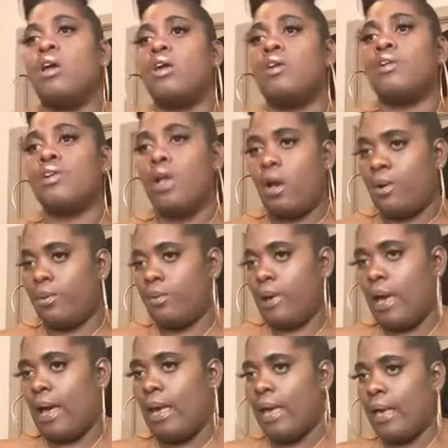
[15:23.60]
No,
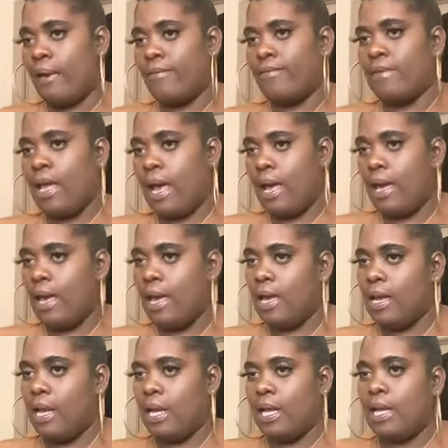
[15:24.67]
I have not had
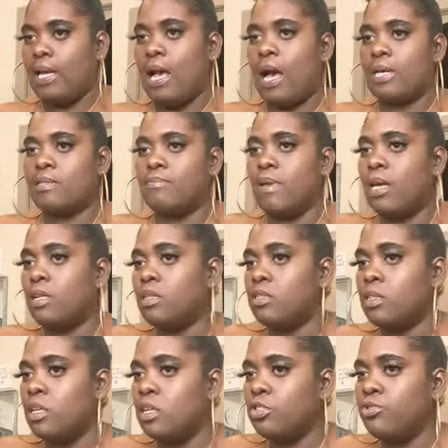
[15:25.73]
any cosmetic
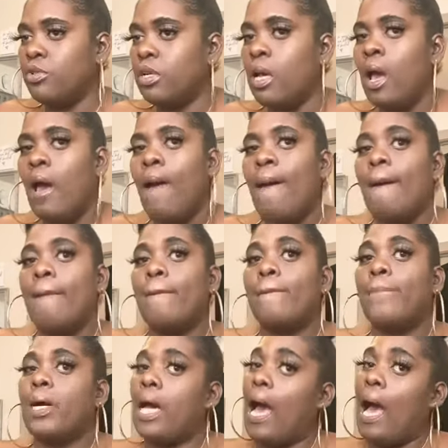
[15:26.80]
surgery,
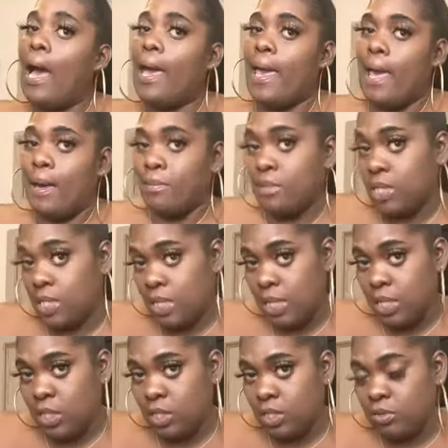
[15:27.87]
but I am
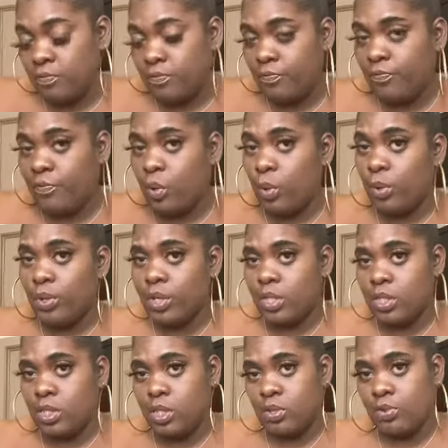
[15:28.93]
looking forward
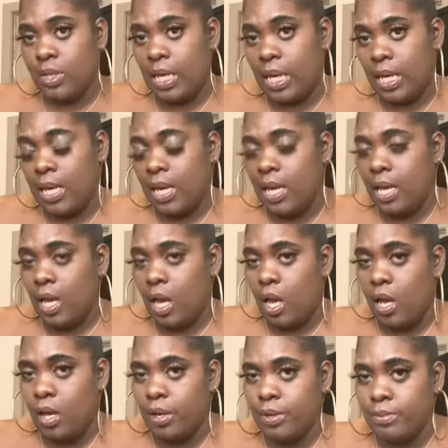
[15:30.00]
to getting
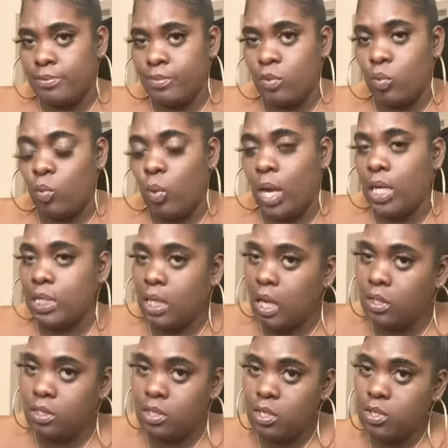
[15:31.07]
weight
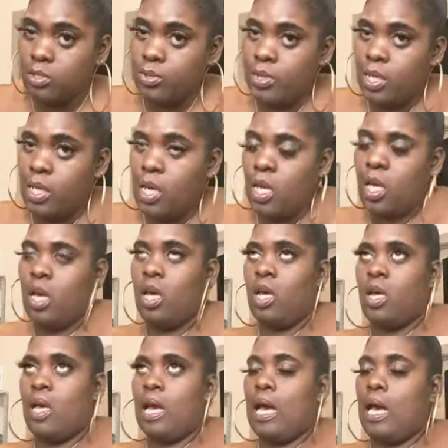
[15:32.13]
loss surgery.
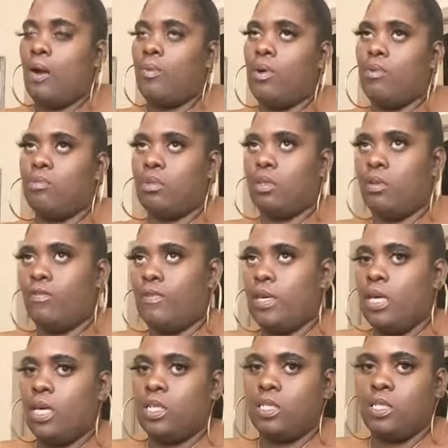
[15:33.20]
I want the
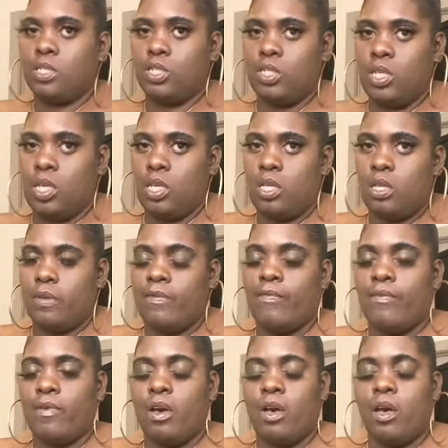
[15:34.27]
VSG,
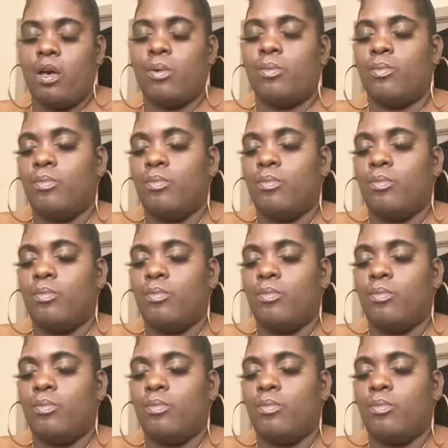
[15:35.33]
the